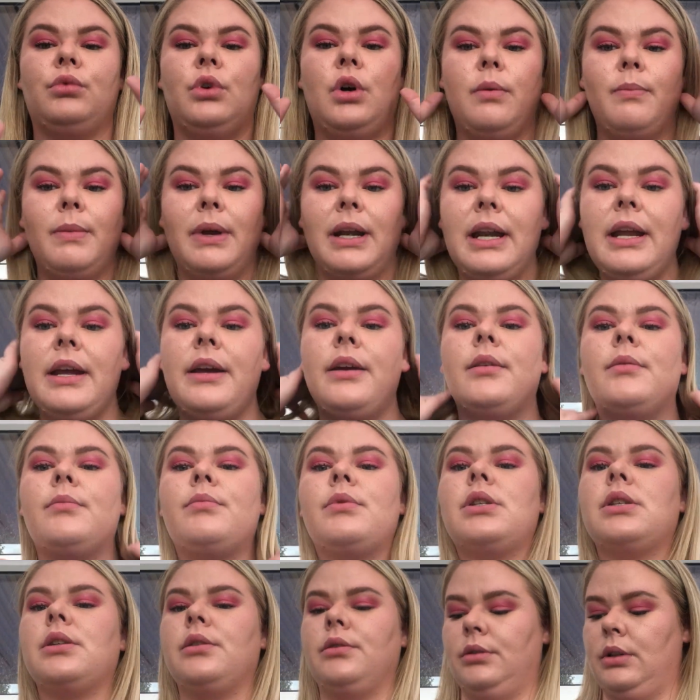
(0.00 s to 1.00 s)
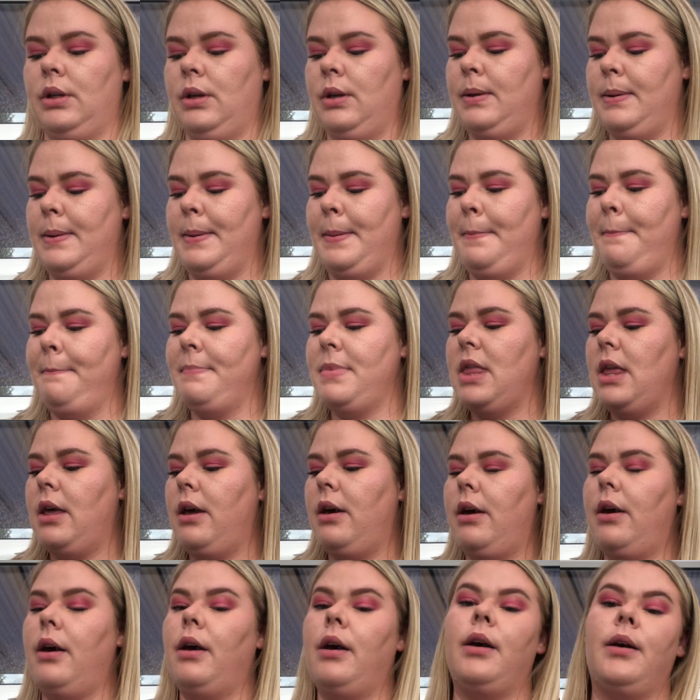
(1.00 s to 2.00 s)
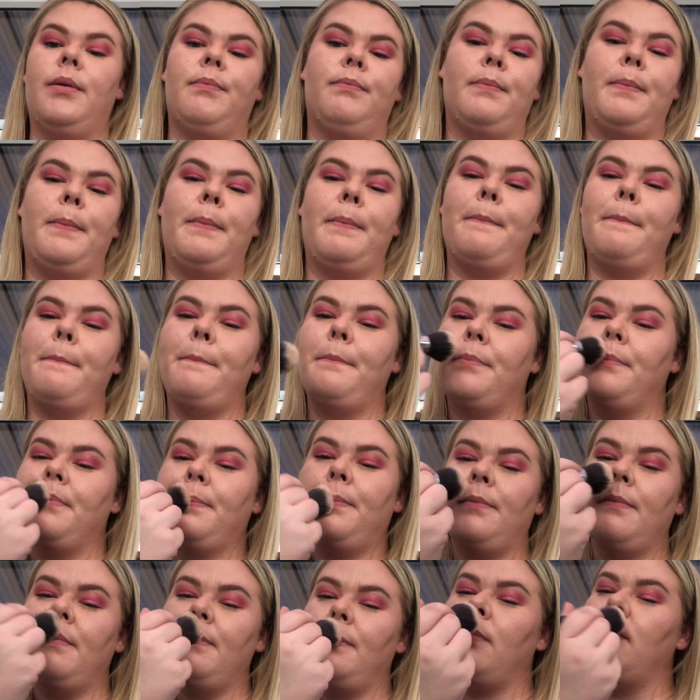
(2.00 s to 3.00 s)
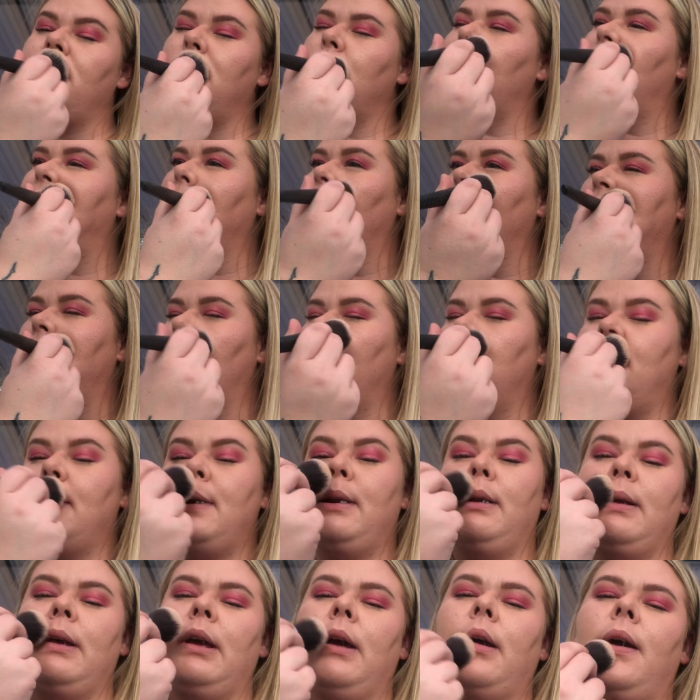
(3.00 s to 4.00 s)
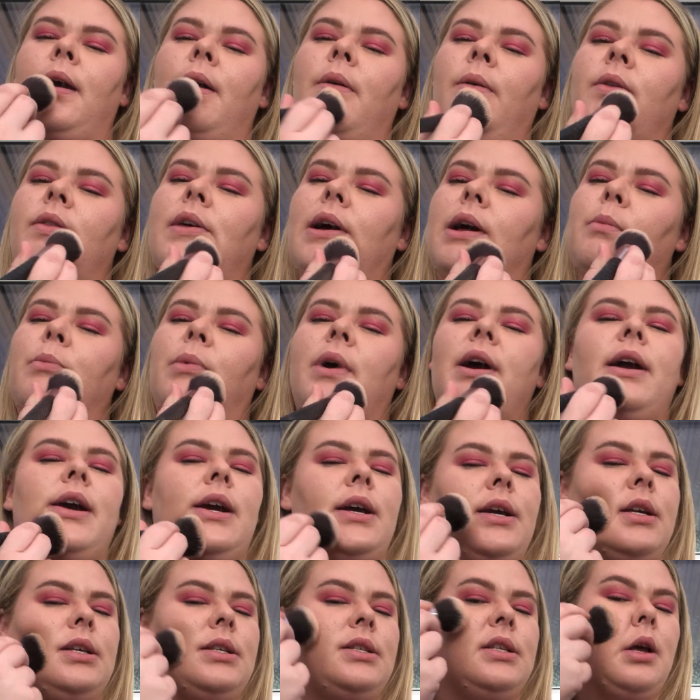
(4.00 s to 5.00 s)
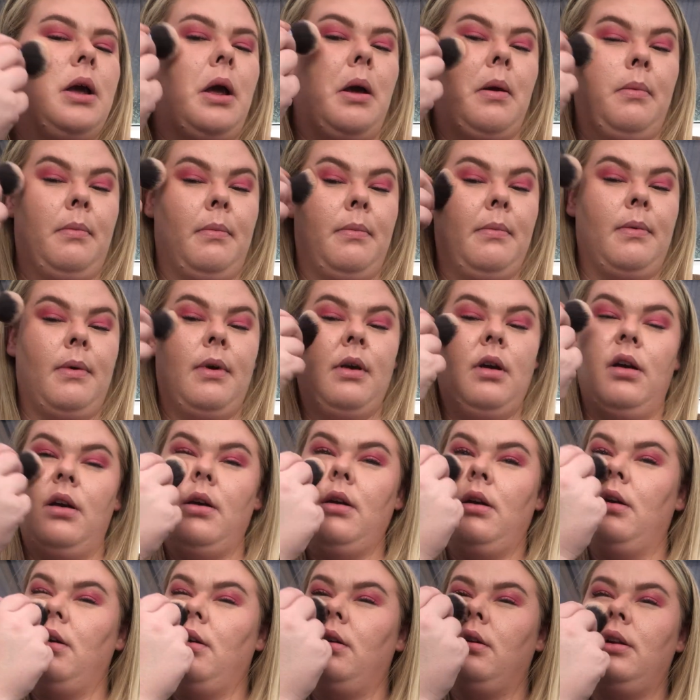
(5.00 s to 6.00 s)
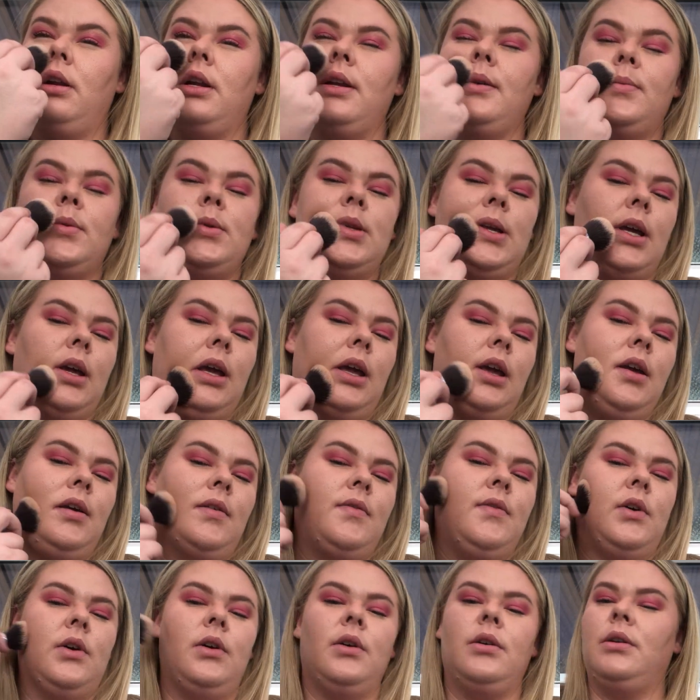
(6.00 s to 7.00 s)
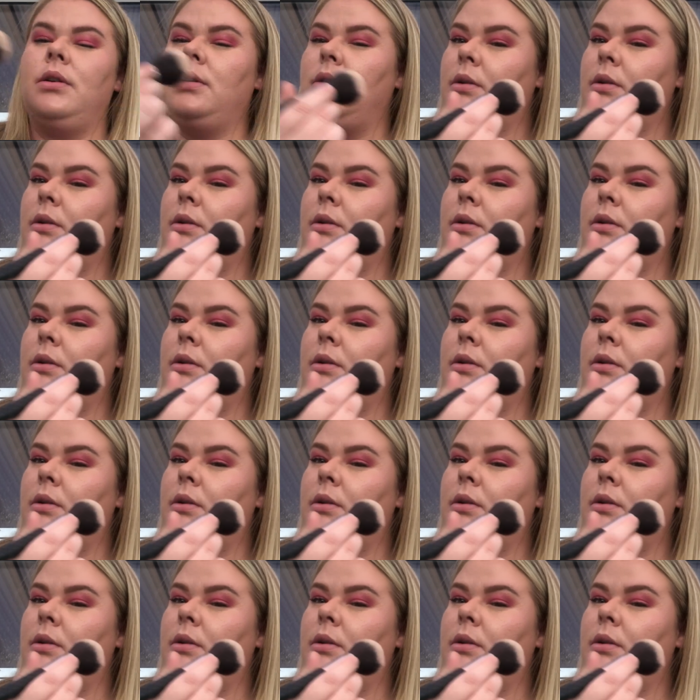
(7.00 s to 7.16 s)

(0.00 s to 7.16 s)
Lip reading: On my lips. I'm not really a girl that wears lipstick either.